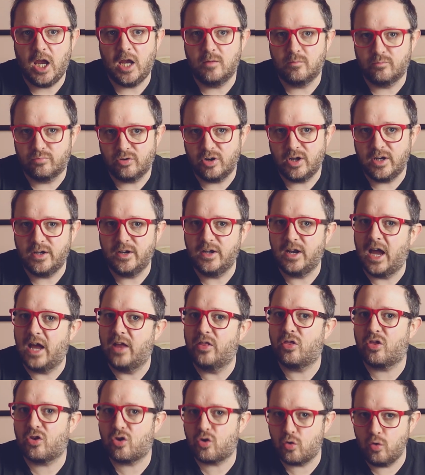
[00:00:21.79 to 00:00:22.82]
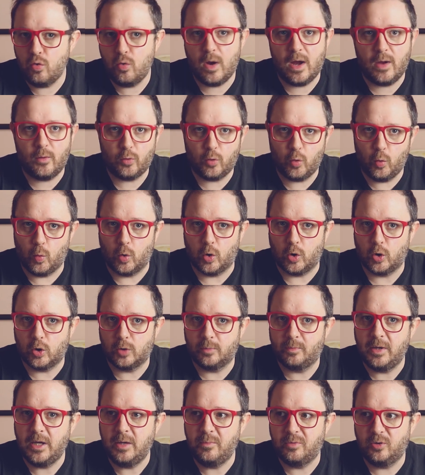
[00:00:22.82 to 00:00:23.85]
In Britain and throughout the
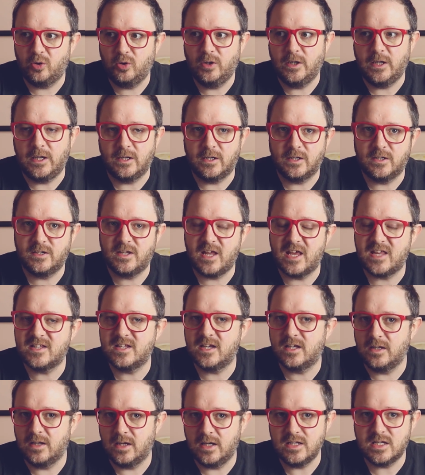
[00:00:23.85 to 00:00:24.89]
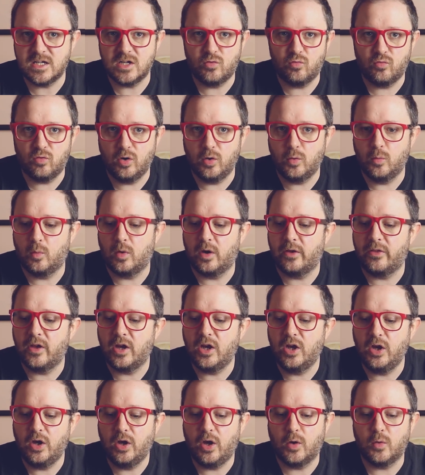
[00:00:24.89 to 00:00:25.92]
world, people need a designated room where
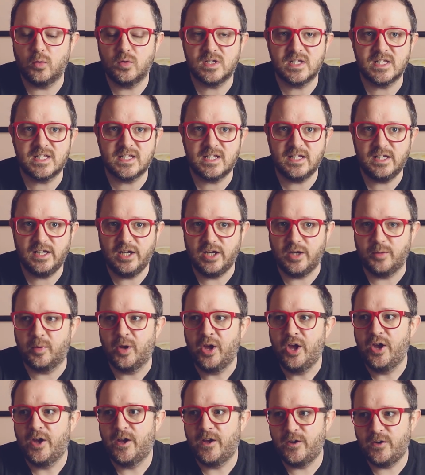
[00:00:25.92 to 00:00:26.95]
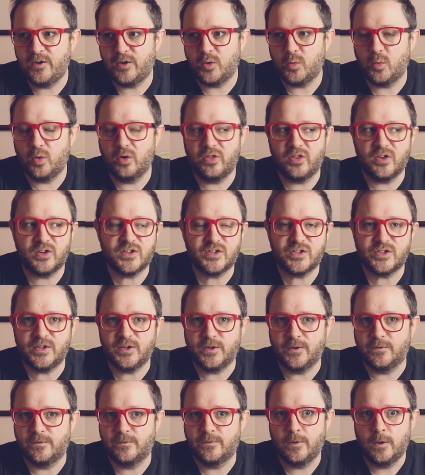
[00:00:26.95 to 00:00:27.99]
they can go to sleep and do other
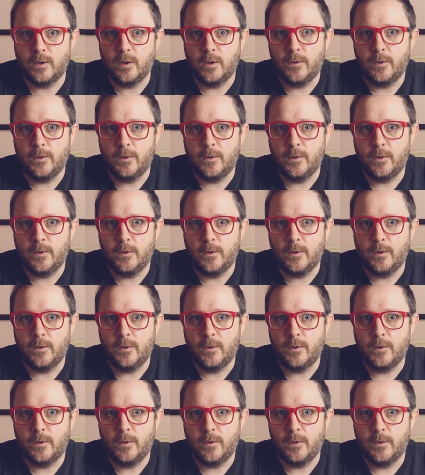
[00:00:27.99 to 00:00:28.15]
stuff,